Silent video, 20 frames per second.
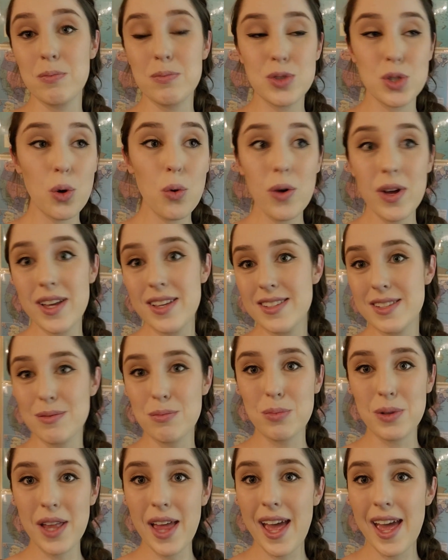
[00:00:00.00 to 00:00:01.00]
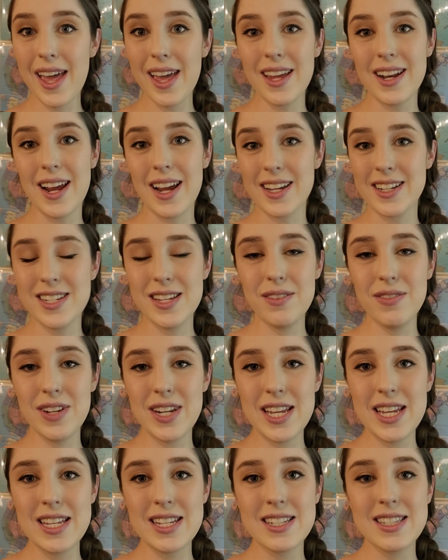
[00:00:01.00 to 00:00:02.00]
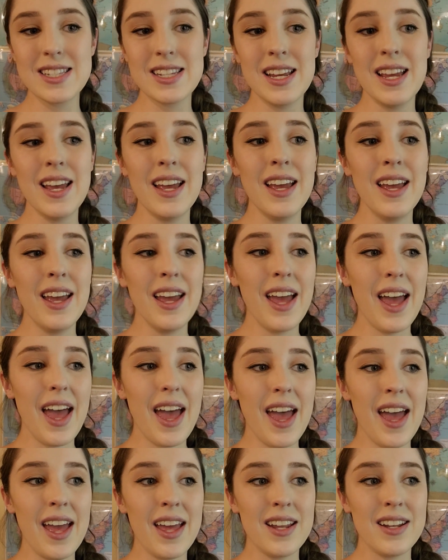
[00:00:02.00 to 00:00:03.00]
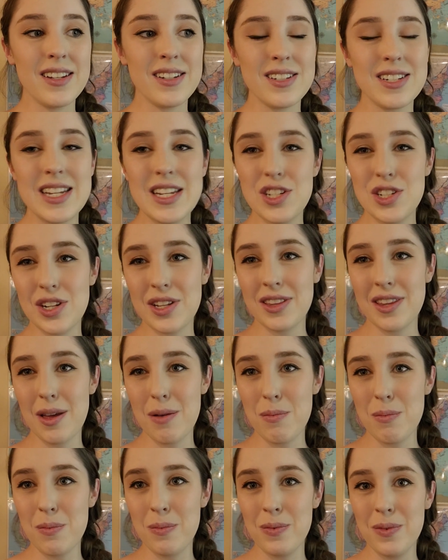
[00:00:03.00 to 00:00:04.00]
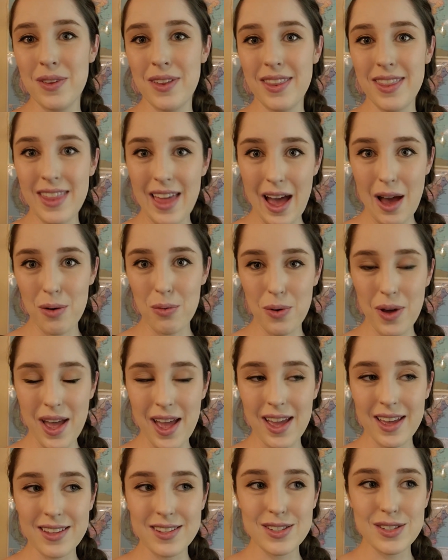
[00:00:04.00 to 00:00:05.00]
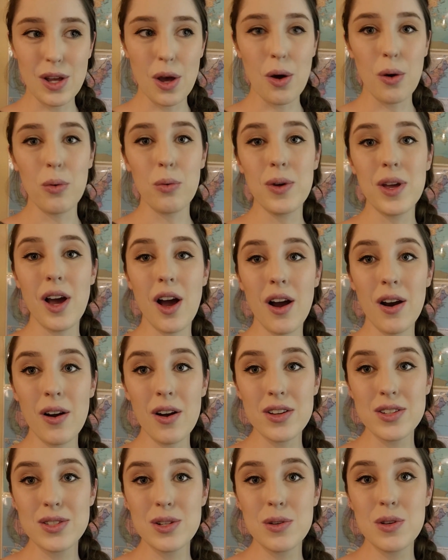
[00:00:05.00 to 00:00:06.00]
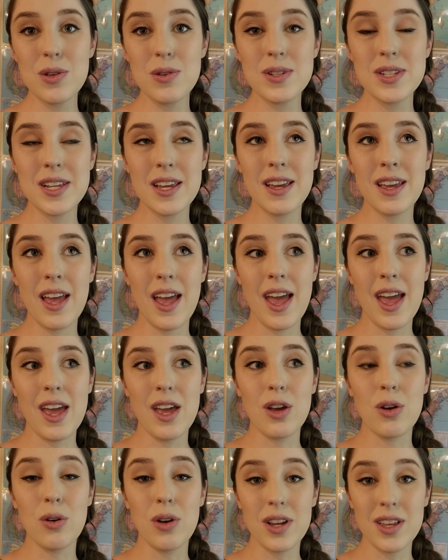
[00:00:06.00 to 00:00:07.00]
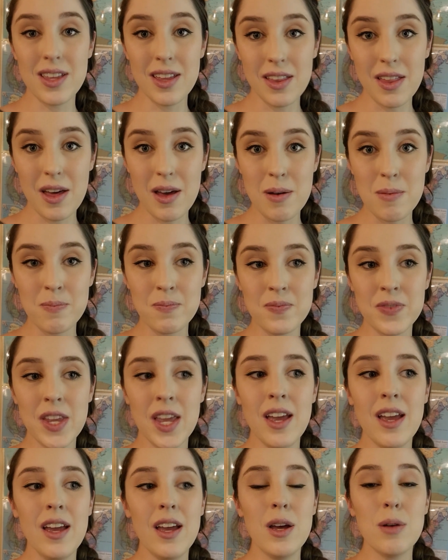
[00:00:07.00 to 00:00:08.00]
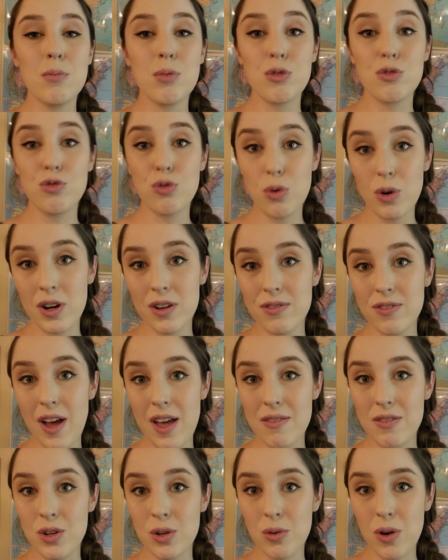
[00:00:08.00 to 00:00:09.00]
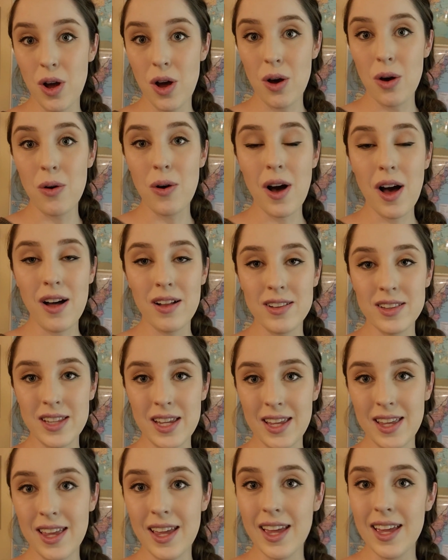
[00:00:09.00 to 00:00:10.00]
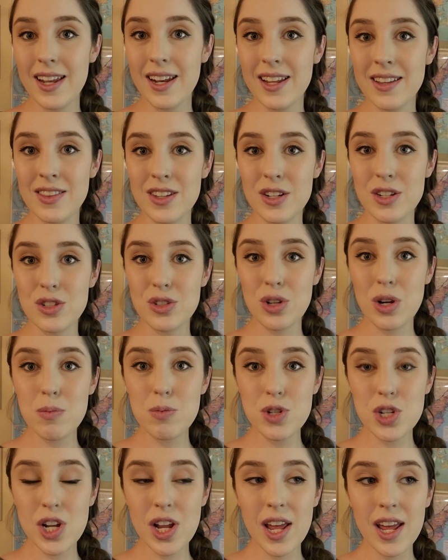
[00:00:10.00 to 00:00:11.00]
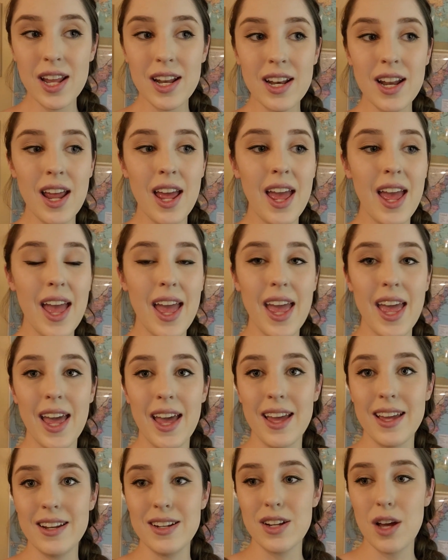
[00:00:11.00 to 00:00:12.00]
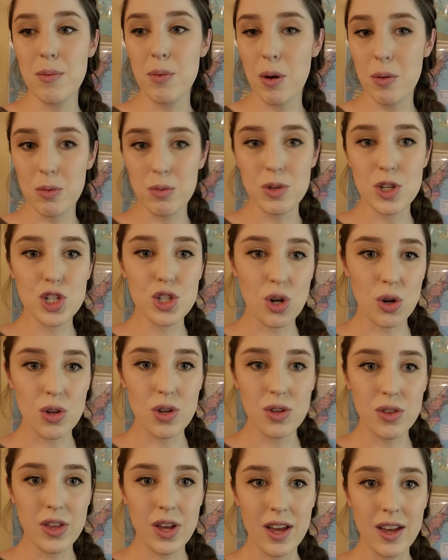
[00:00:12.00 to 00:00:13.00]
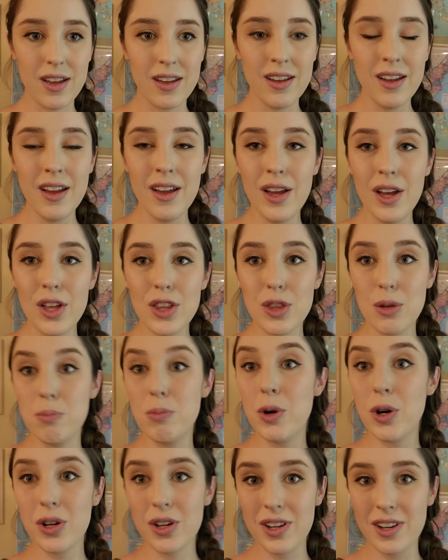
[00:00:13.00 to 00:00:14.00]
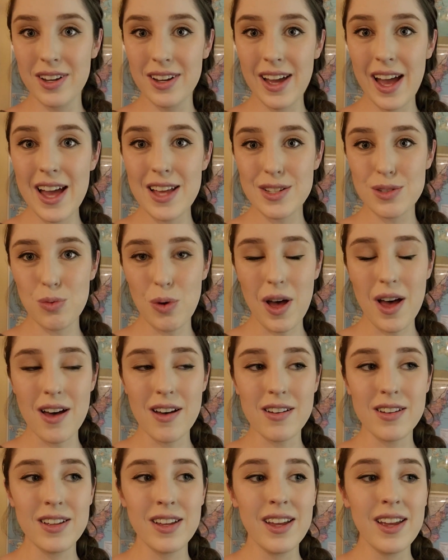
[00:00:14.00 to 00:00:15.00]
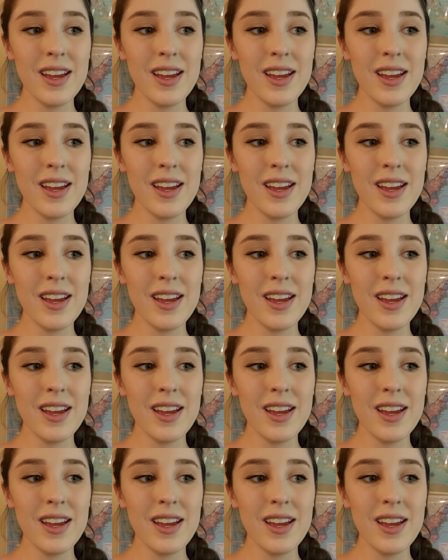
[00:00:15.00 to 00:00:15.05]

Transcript: toys and play and activities and teaching them that way. So we are also using a curriculum before 5 in a row. I'll link it in the description, and I'll probably show you the book as well.